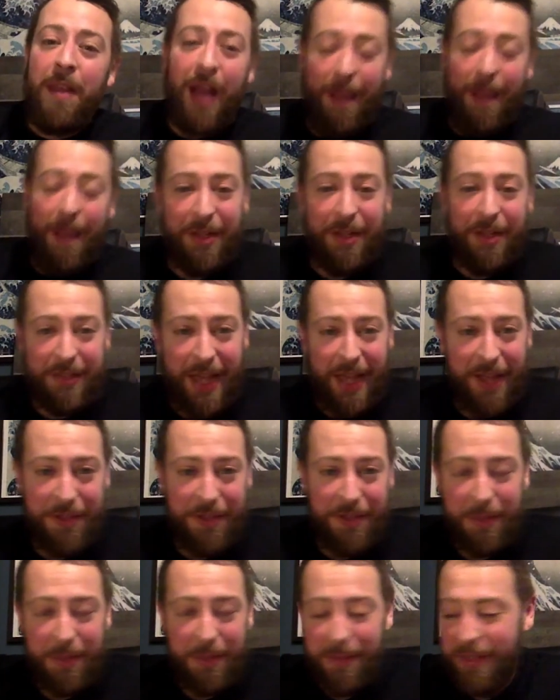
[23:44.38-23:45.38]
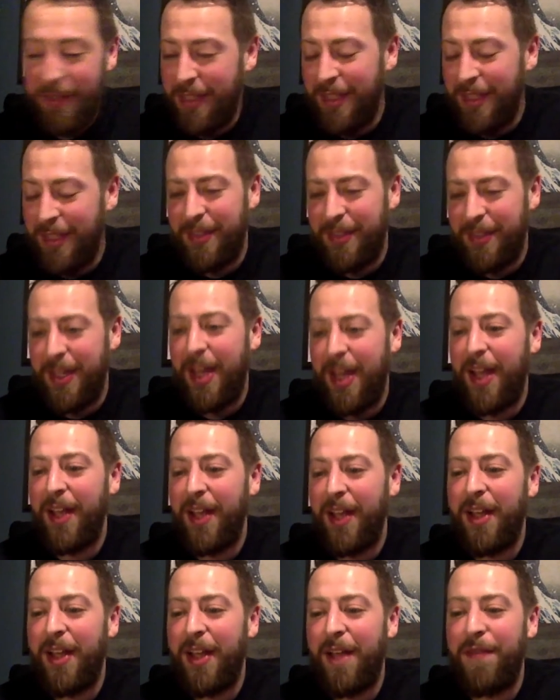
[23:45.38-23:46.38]
I'm going to tag some people. I sent the
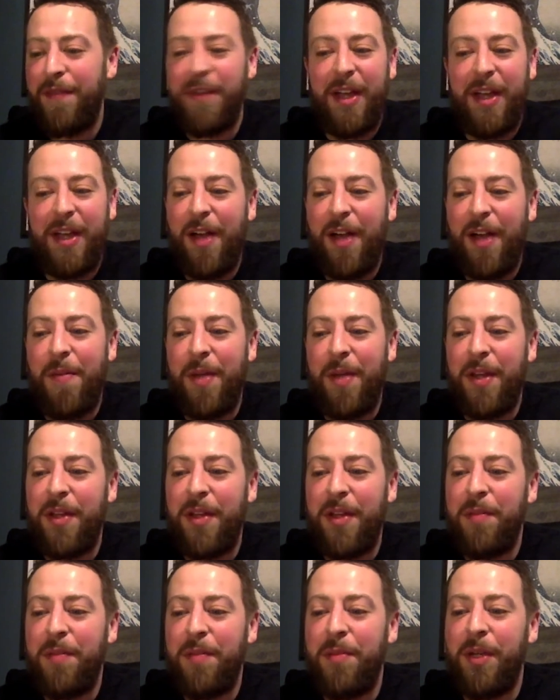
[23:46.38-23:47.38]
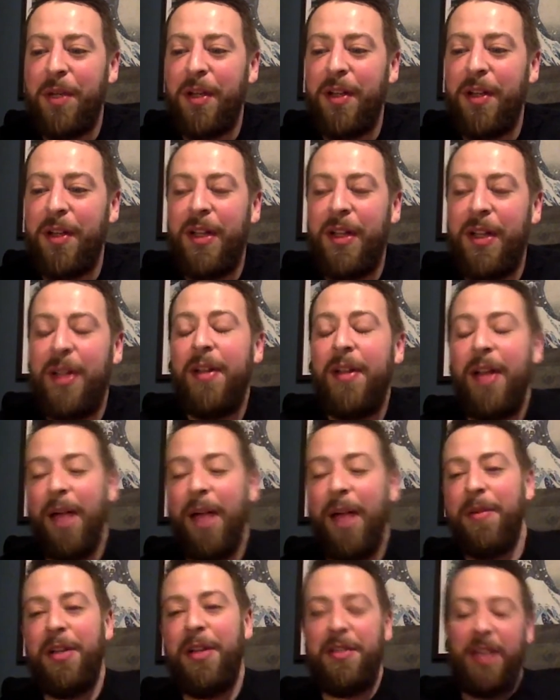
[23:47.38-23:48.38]
tag, I forget how many, but
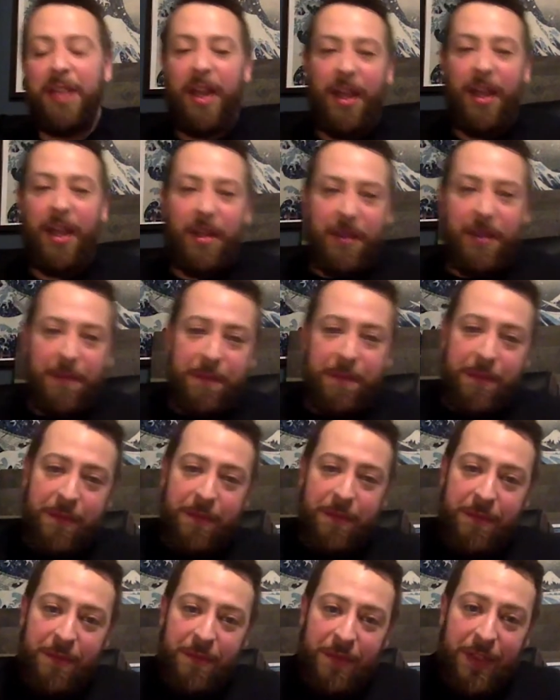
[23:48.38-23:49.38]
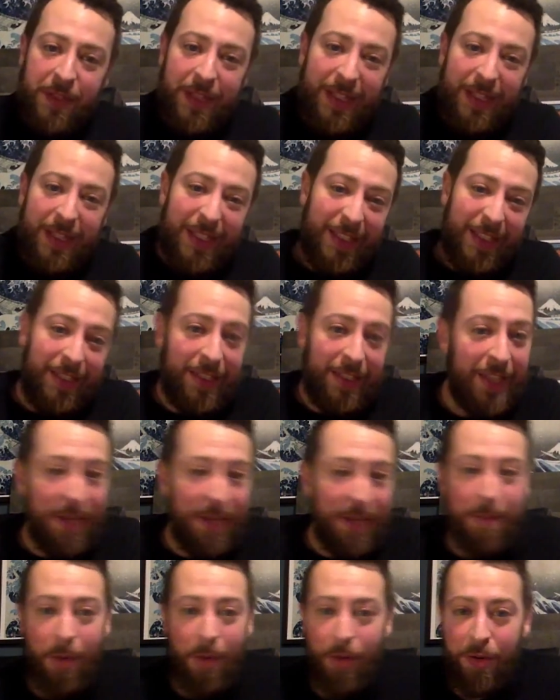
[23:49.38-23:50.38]
I'm going to tag
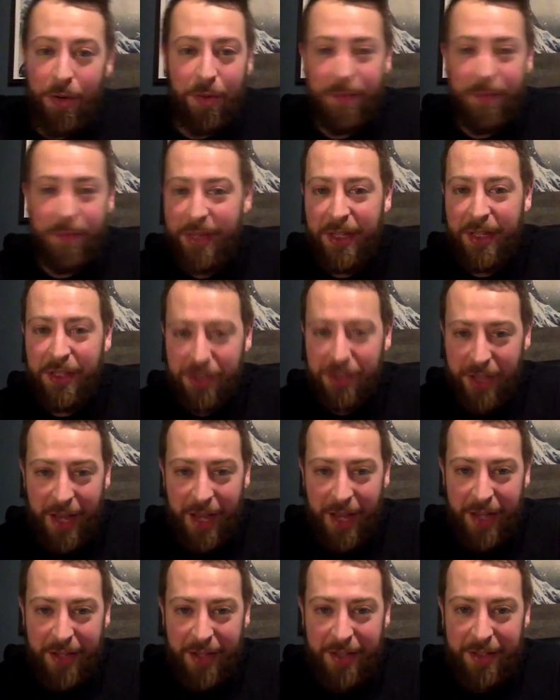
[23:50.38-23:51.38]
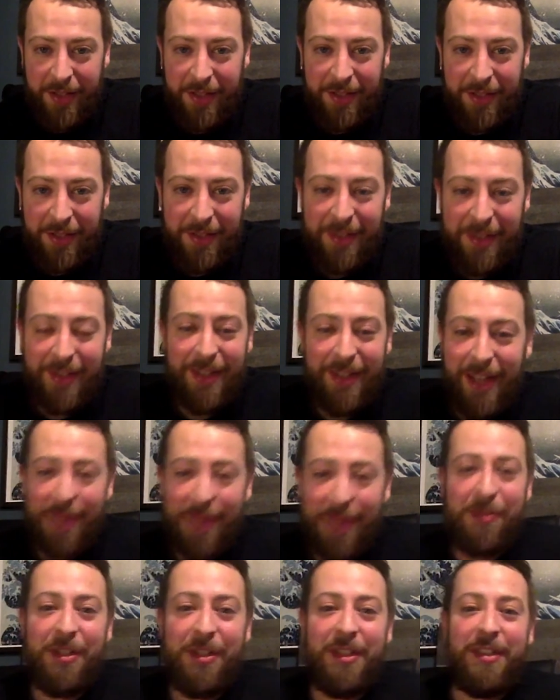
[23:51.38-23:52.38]
the immortal Biggie Shack.
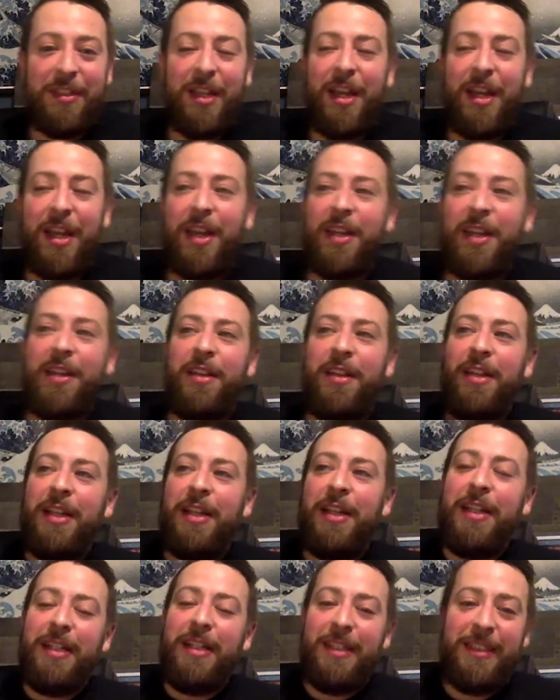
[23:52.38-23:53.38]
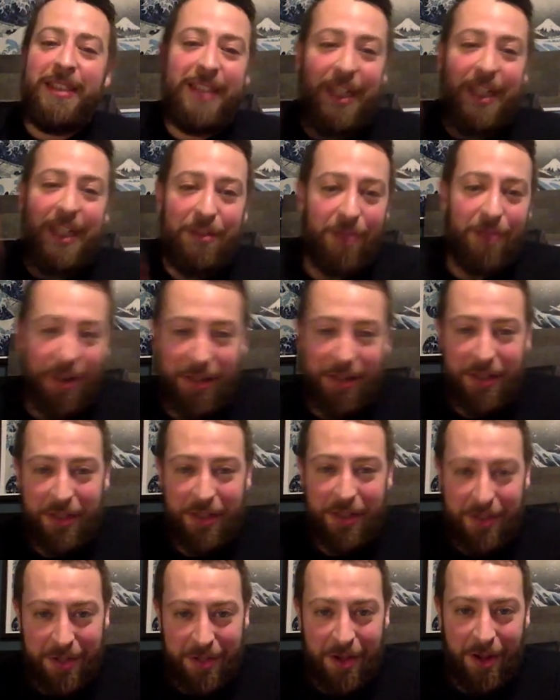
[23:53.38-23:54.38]
I'm going to tag D-Runk
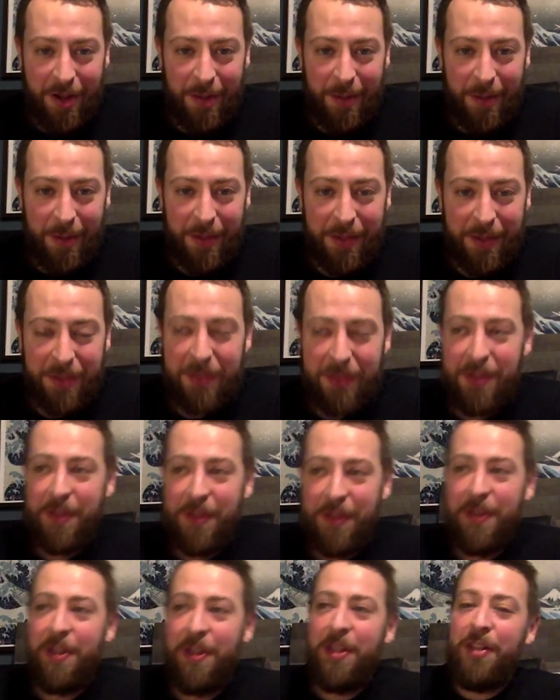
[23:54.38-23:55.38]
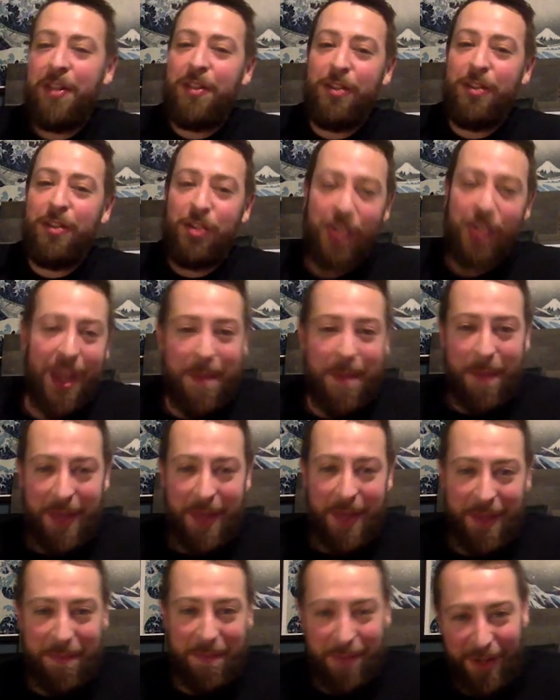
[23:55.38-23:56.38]
Comics,
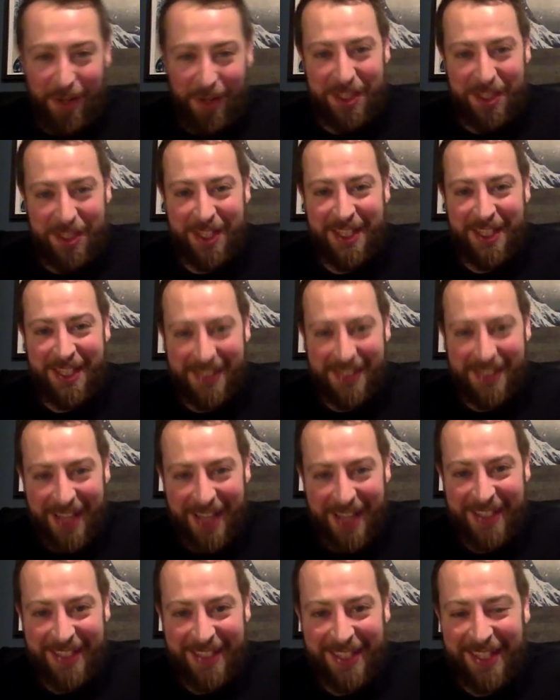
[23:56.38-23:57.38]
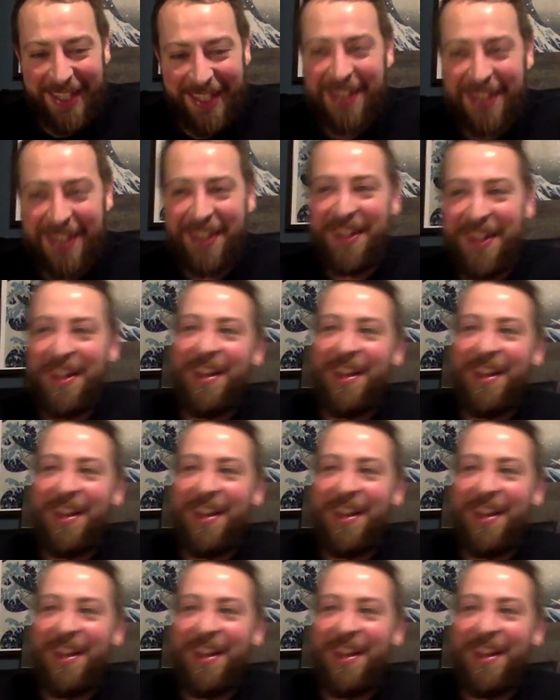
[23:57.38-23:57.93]
JP Budget Collecting,